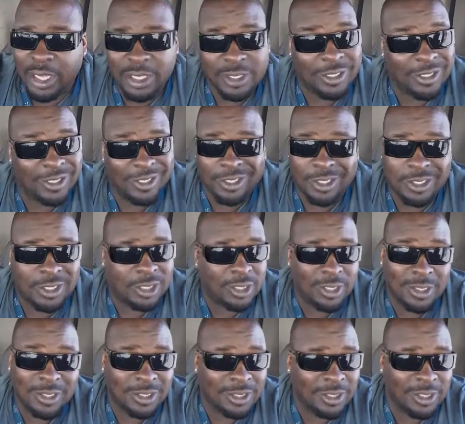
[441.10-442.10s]
it's
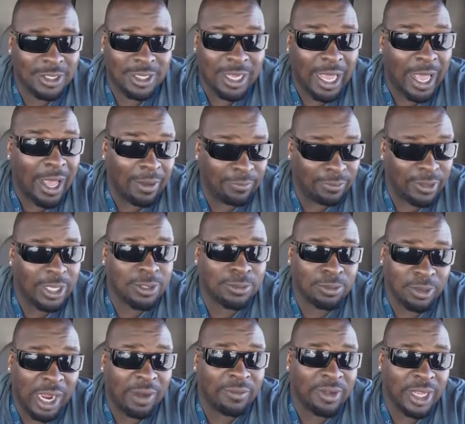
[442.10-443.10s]
just that's
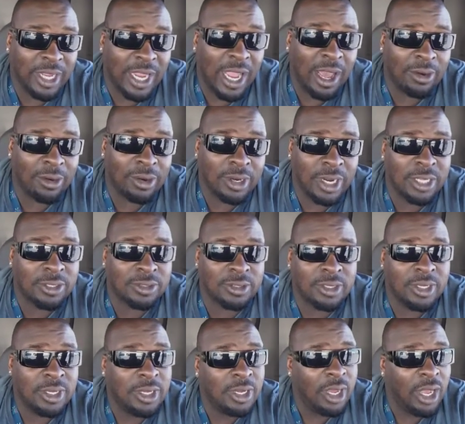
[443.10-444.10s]
what I've encountered.
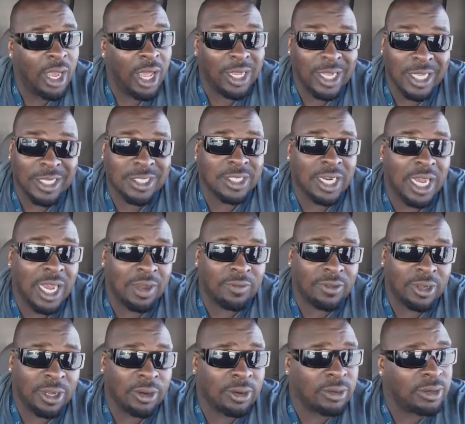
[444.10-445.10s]
That's a lesson I
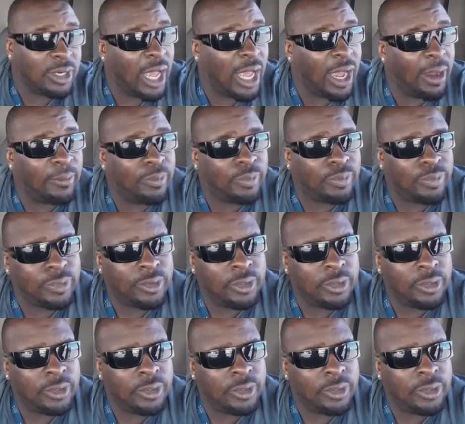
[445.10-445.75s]
have learned. Now,